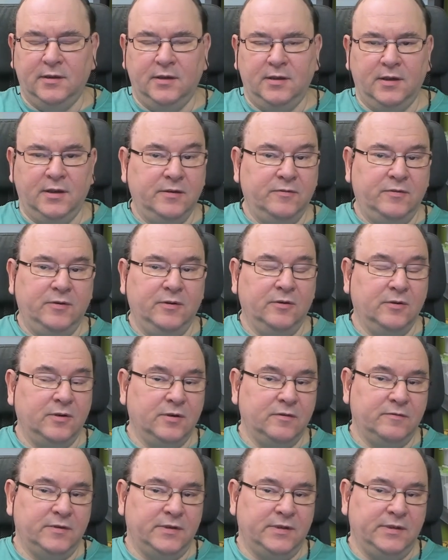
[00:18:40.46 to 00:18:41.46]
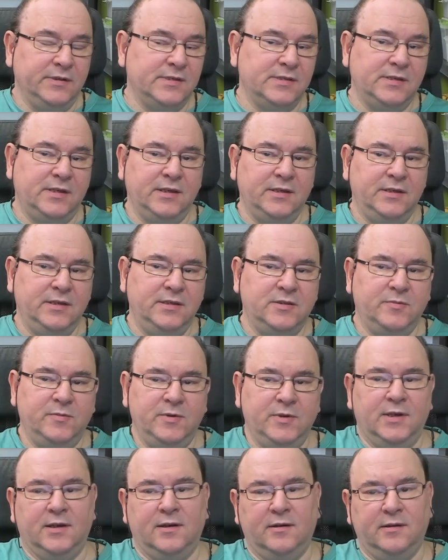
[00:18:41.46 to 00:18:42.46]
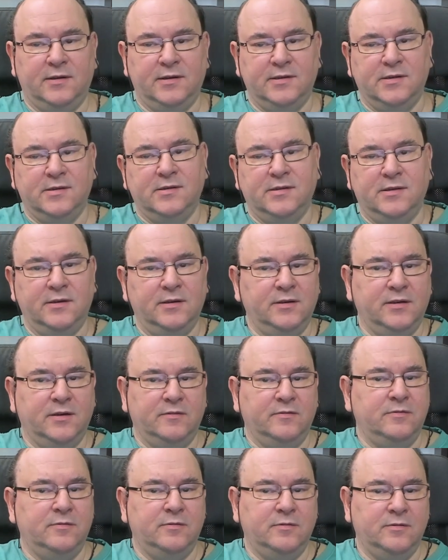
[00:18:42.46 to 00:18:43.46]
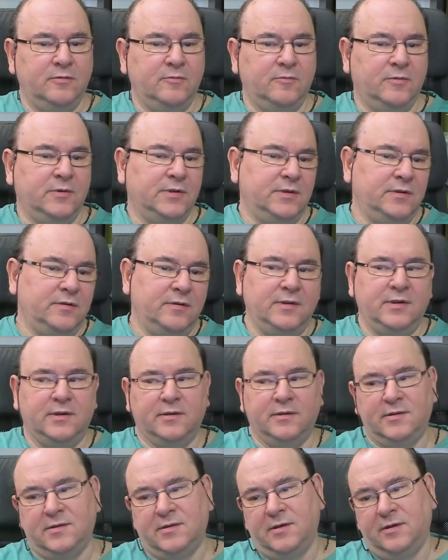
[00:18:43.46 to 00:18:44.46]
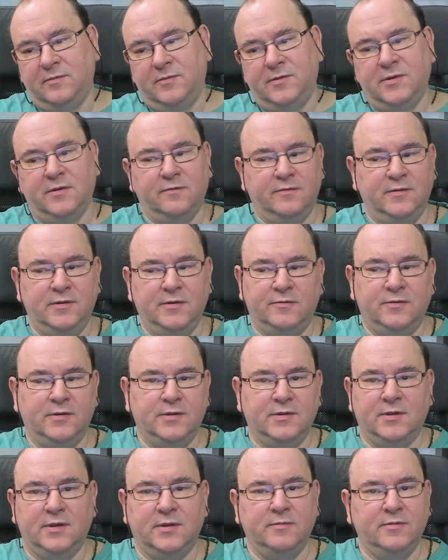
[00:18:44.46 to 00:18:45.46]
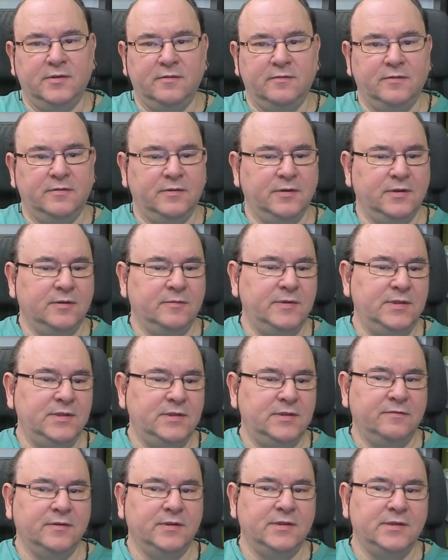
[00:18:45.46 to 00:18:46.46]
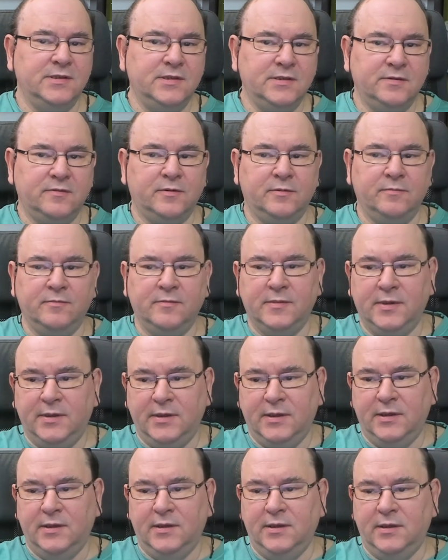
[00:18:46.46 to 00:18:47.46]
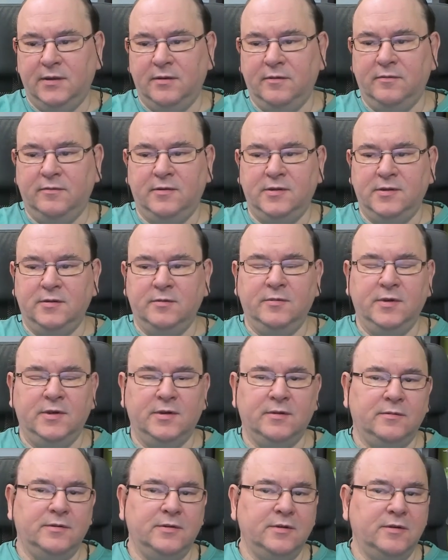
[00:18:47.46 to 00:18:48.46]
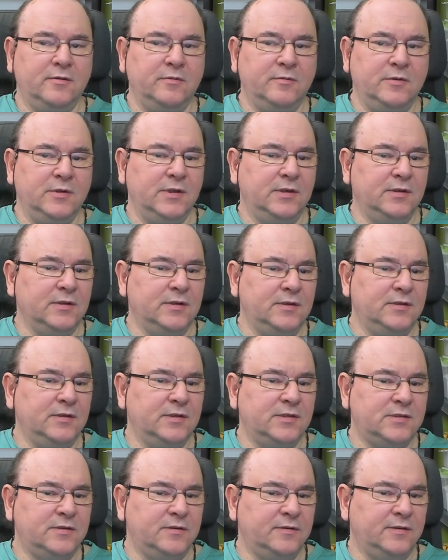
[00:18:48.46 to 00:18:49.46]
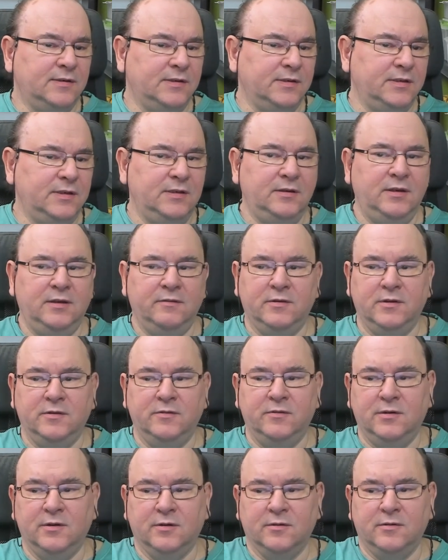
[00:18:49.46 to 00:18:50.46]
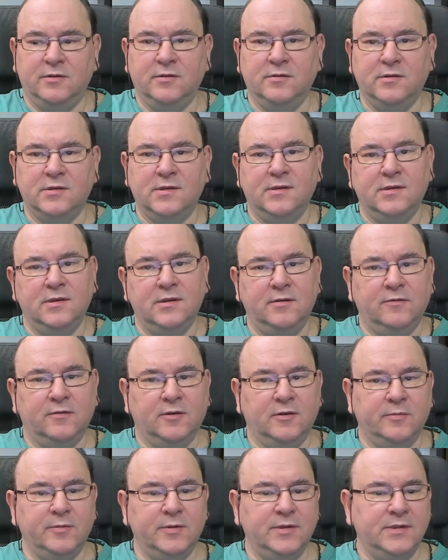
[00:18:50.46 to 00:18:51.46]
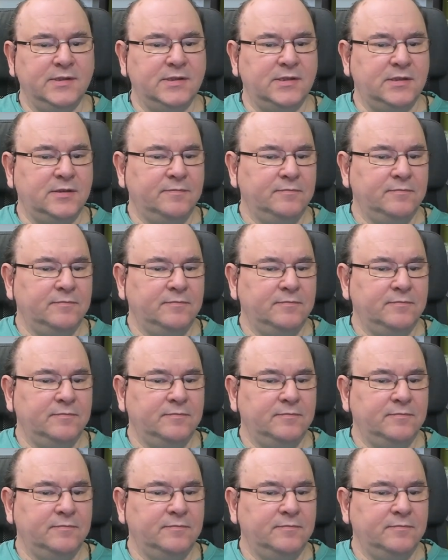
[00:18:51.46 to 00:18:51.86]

and if you look at various HP analyzers, they have one or the other types of different types of um, interfaces for to be able to communicate externally, even if you don't use the floppy disk.